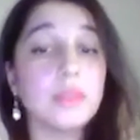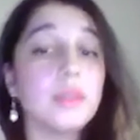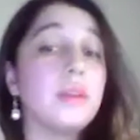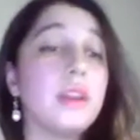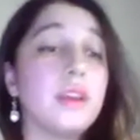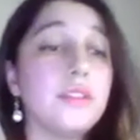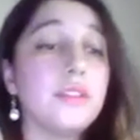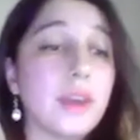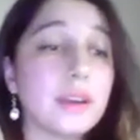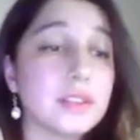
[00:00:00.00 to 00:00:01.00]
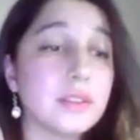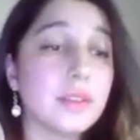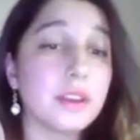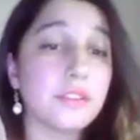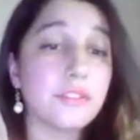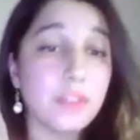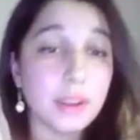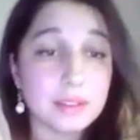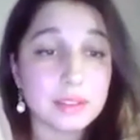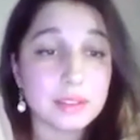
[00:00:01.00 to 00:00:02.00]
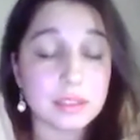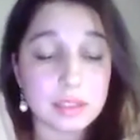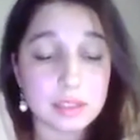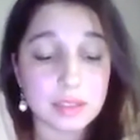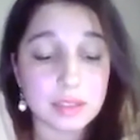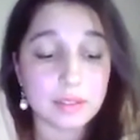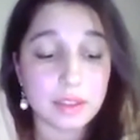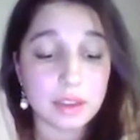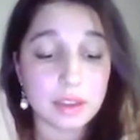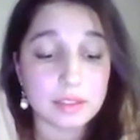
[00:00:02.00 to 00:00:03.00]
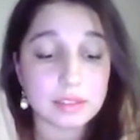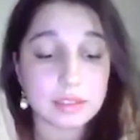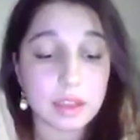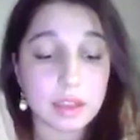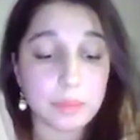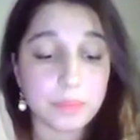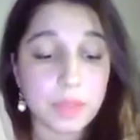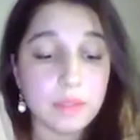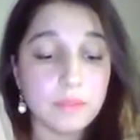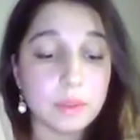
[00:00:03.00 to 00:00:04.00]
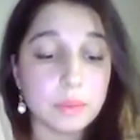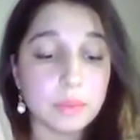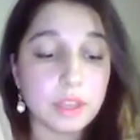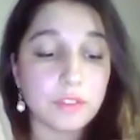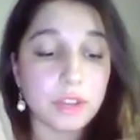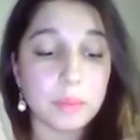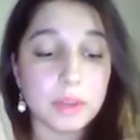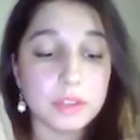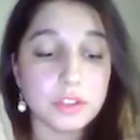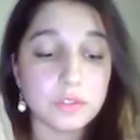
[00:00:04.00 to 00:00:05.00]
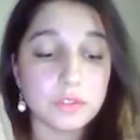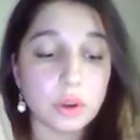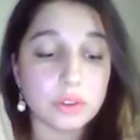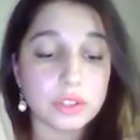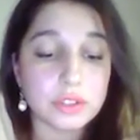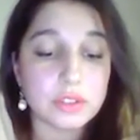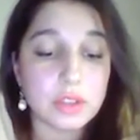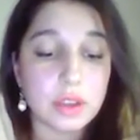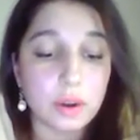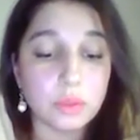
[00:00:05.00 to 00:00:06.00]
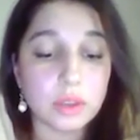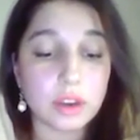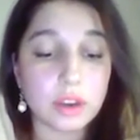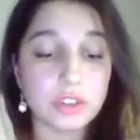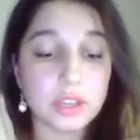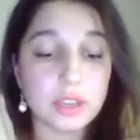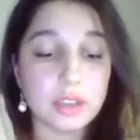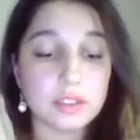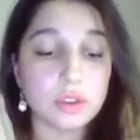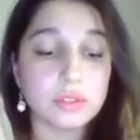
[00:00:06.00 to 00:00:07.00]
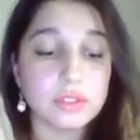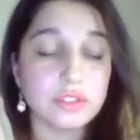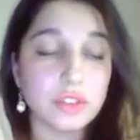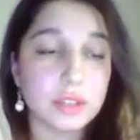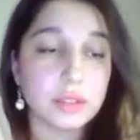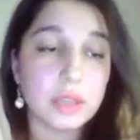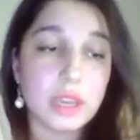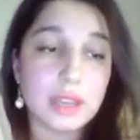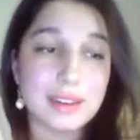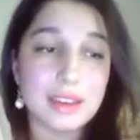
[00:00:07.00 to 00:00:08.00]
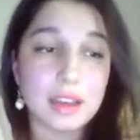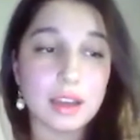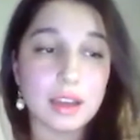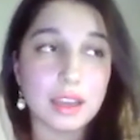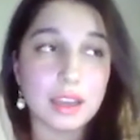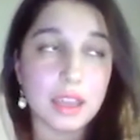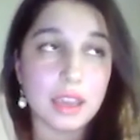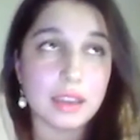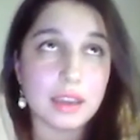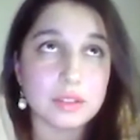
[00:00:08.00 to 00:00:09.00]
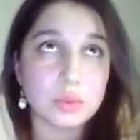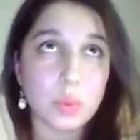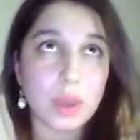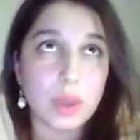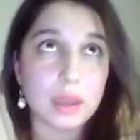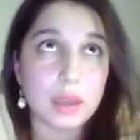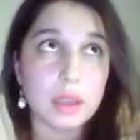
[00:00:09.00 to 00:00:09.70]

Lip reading: another factor that affects this is that there is the availability of doctors around the country is concentrated in areas where